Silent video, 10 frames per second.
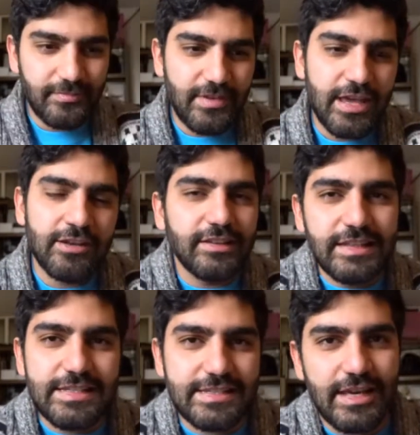And at
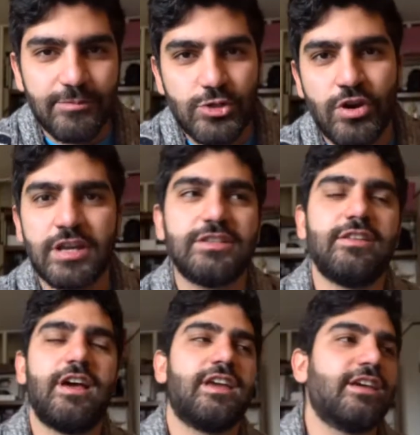least I'm trying to
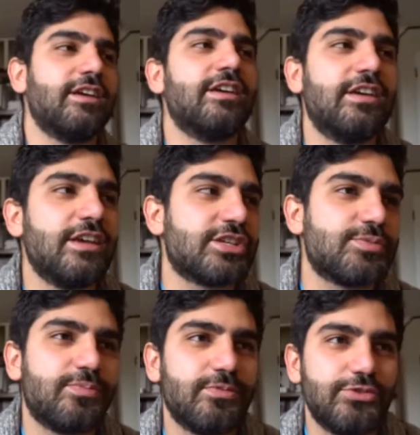like
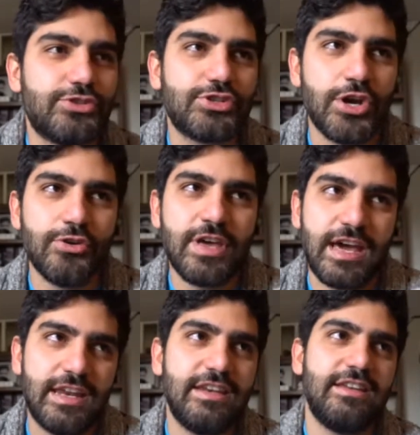exp- show
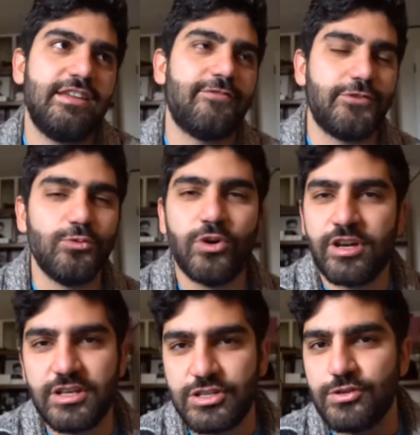that if you want
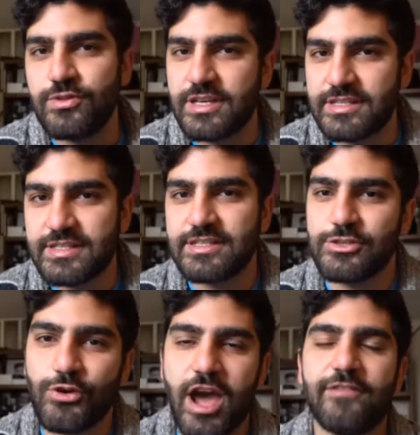to do this,
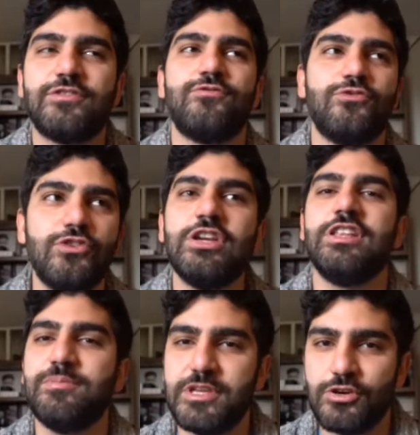you have to
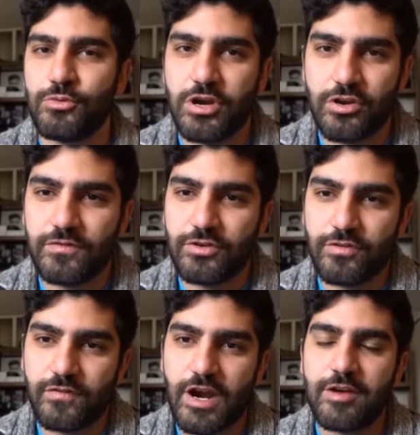really be aware of your
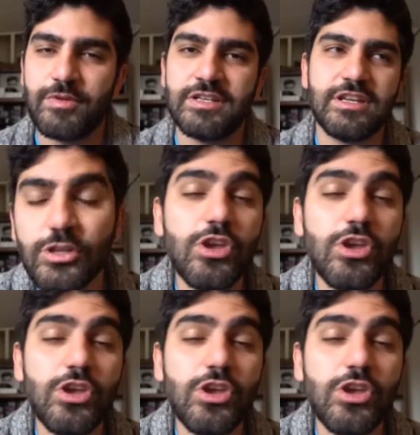environment.